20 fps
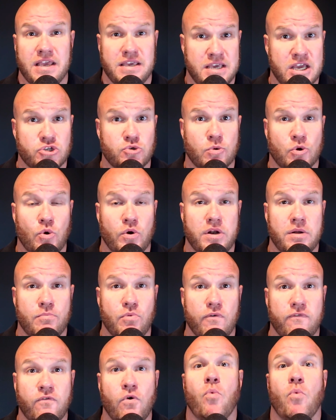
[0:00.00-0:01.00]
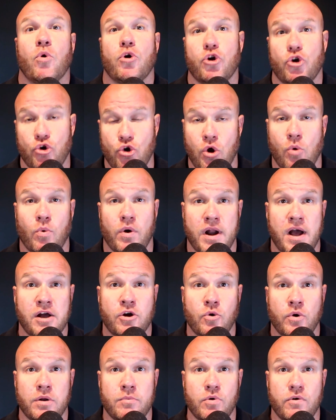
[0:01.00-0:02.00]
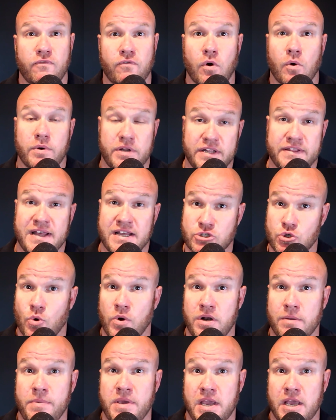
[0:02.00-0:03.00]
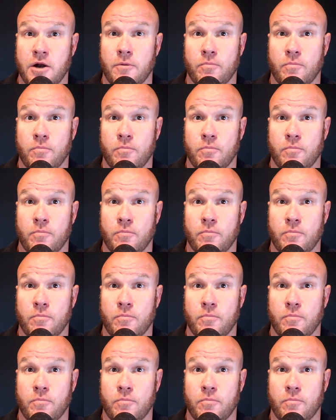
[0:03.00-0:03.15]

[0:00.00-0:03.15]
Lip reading: yes, we're going to move forward, or no, we're not going to move forward, then that's going to be